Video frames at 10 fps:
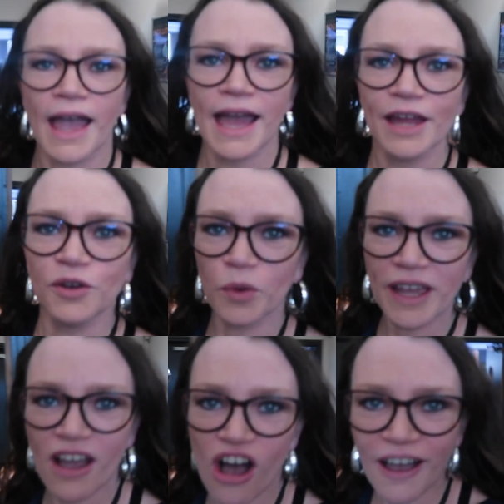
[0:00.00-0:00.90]
And
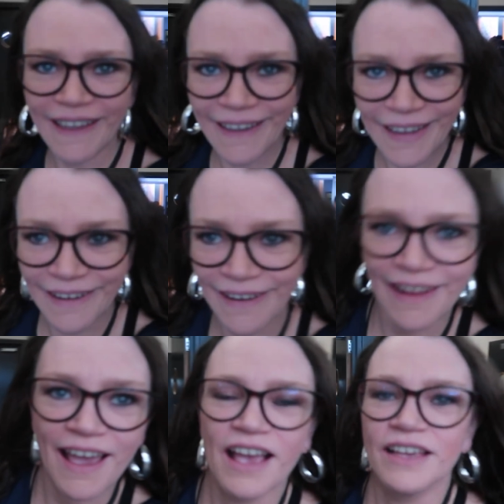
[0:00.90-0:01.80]
we are
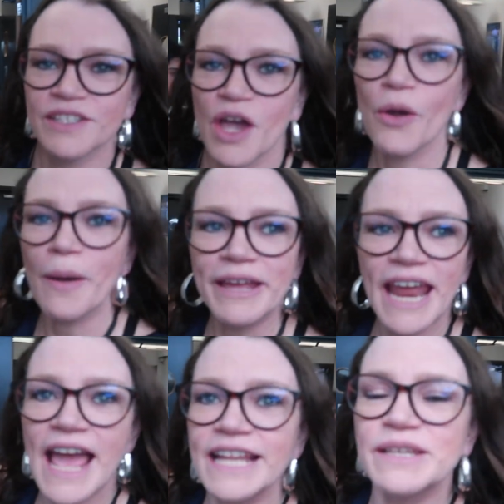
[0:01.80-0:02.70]
in. So I'm
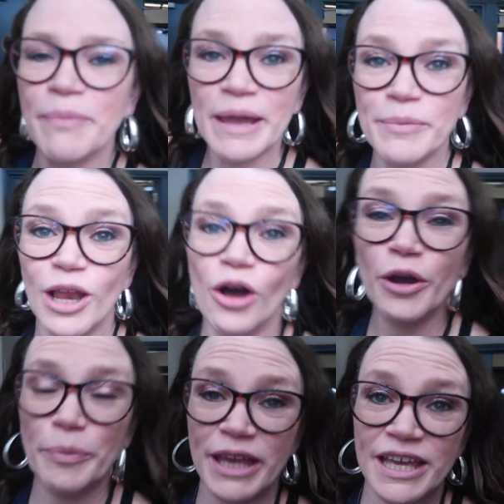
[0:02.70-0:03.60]
gonna head to Baby
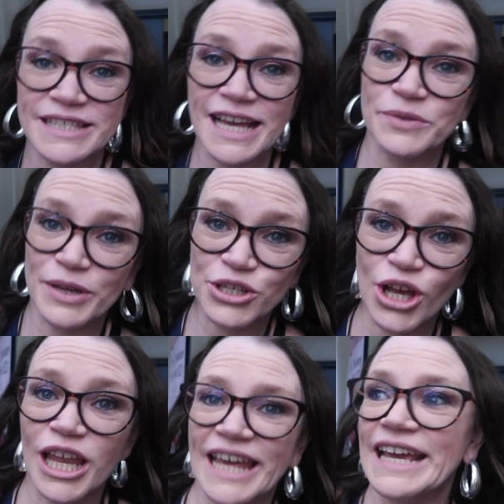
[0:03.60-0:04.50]
Lock because that's where
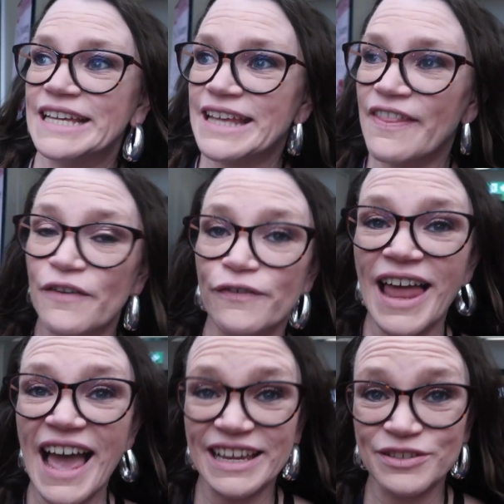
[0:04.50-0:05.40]
Charlotte is, and the
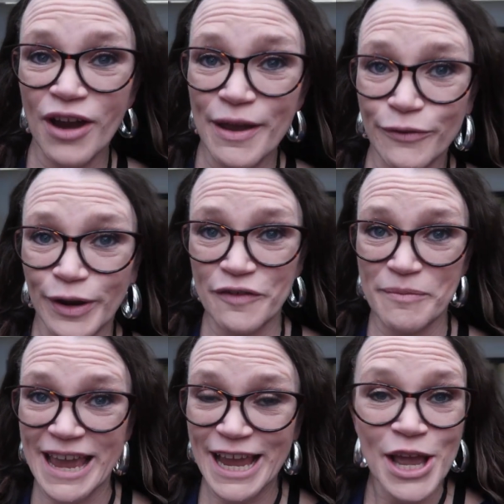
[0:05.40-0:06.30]
flag is right in front of
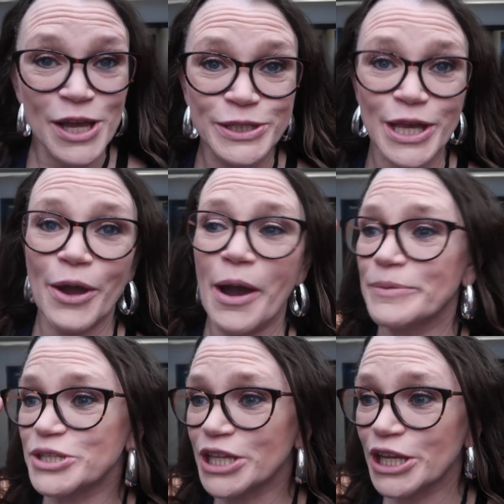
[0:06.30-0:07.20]
me. So
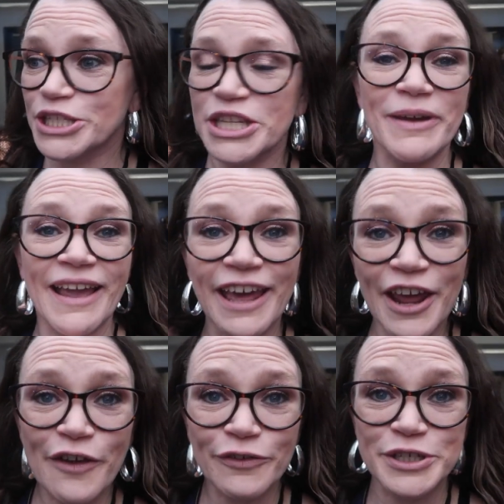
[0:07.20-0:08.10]
I'm just gonna do it, get
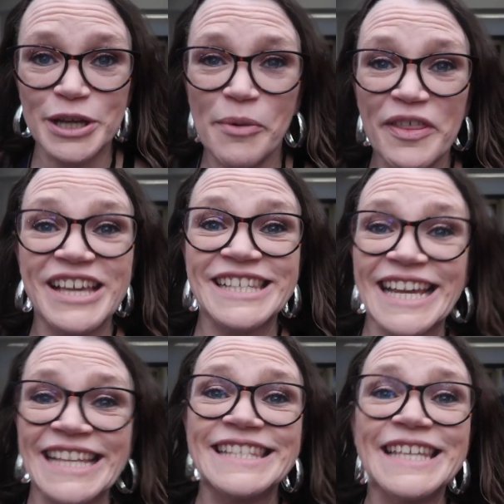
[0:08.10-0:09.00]
it over and done with, because I
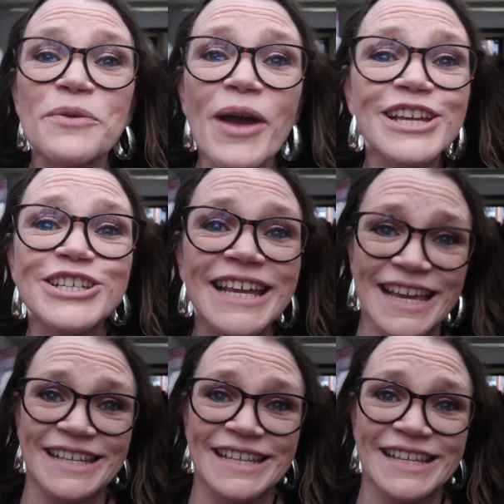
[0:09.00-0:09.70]
can see where she